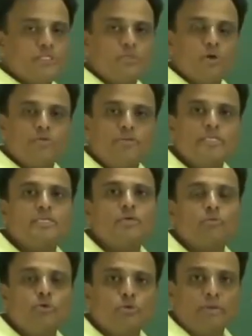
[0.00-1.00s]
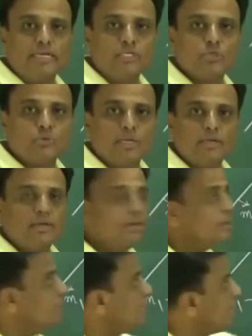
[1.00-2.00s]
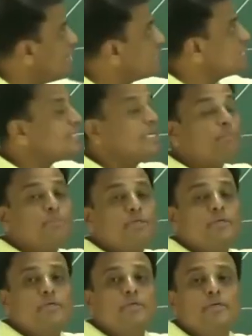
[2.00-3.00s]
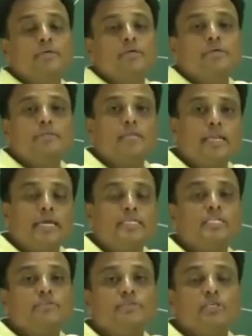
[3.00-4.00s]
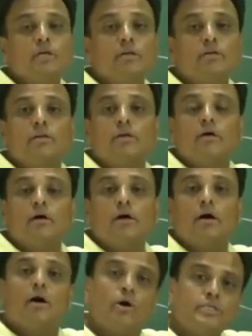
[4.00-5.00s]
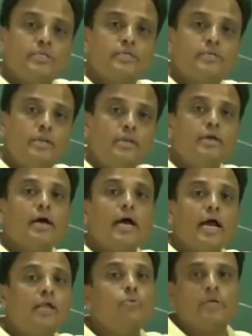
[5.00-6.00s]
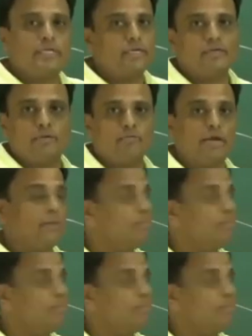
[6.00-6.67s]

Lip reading: is always equal to -1, except the lines which are horizontal and vertical. Why?